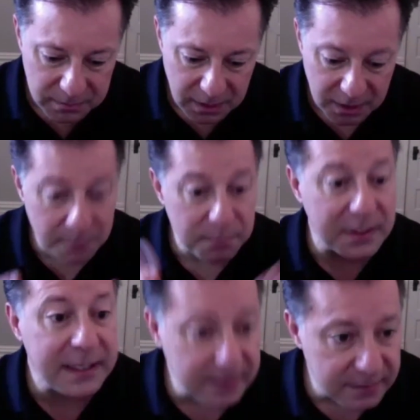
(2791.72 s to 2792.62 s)

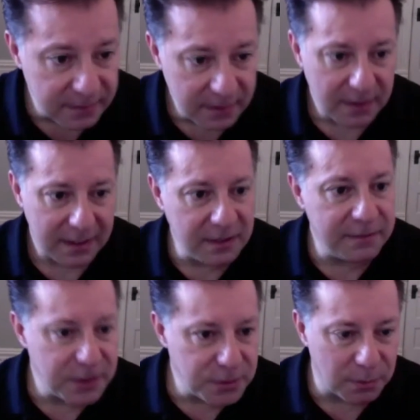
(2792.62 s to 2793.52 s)
complete
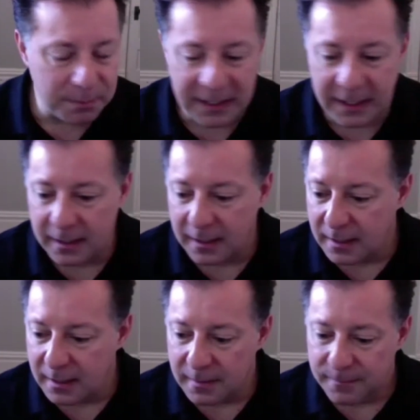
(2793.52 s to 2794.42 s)
individual, meaning
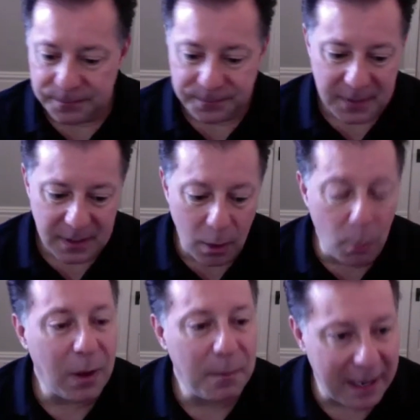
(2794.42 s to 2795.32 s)
a
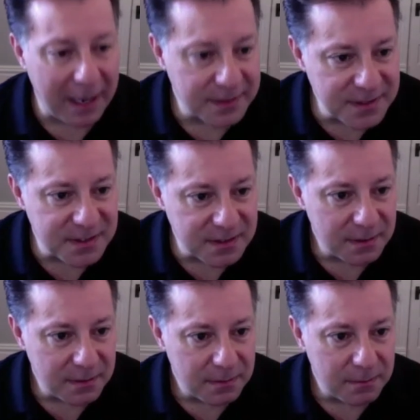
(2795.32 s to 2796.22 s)
well-balanced
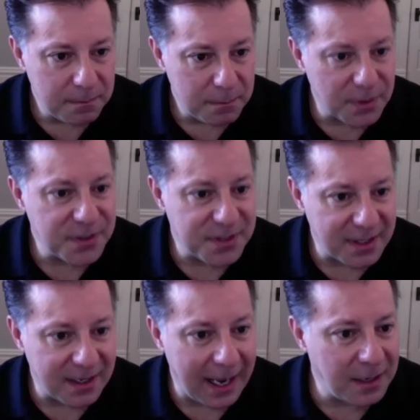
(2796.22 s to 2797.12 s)

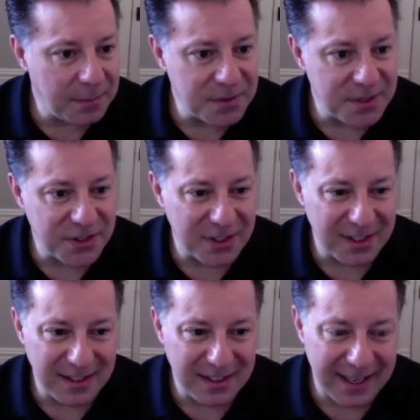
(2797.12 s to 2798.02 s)
person and a musician,
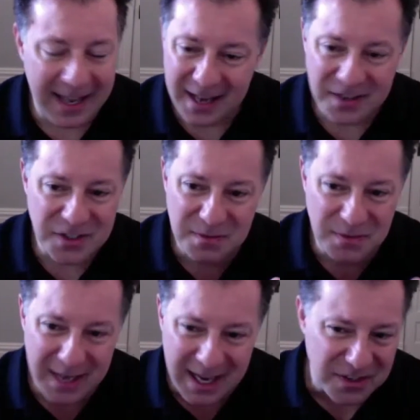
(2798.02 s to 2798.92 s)
you can't
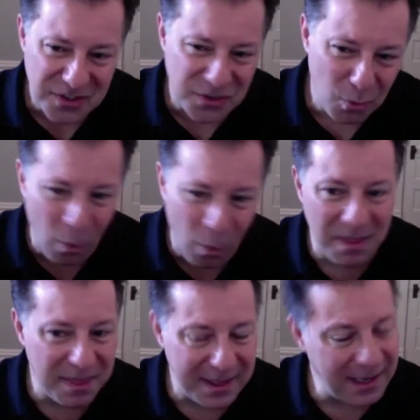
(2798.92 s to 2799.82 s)
just do
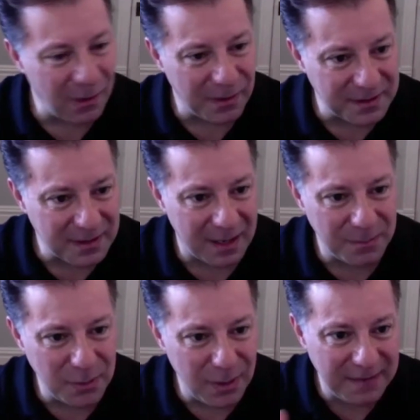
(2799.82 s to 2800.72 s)
one thing all the time.
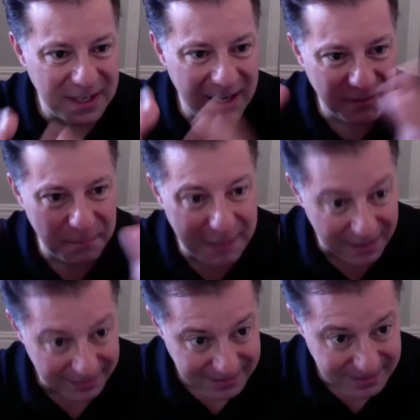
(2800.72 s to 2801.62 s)
You have to have
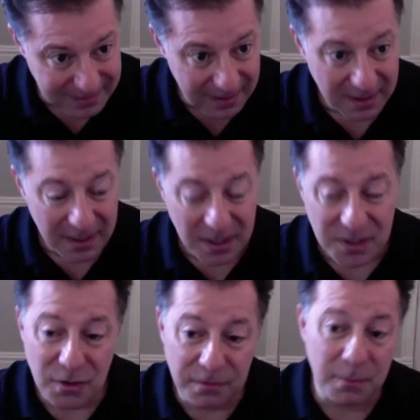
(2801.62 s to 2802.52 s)
balance. Mm-hmm.
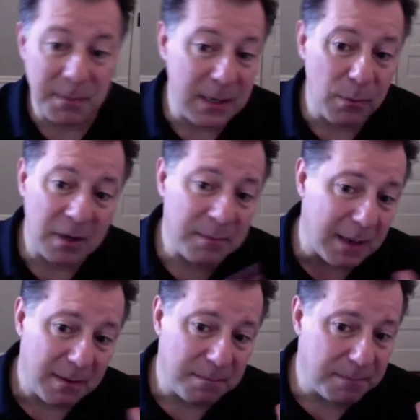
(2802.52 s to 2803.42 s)
So for me, one of
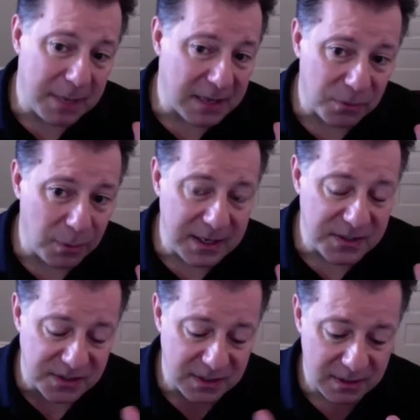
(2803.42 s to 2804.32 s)
my best
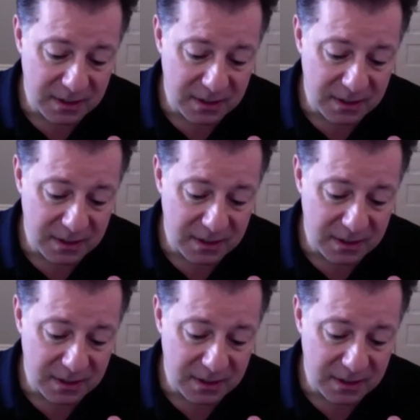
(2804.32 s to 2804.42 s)
ways to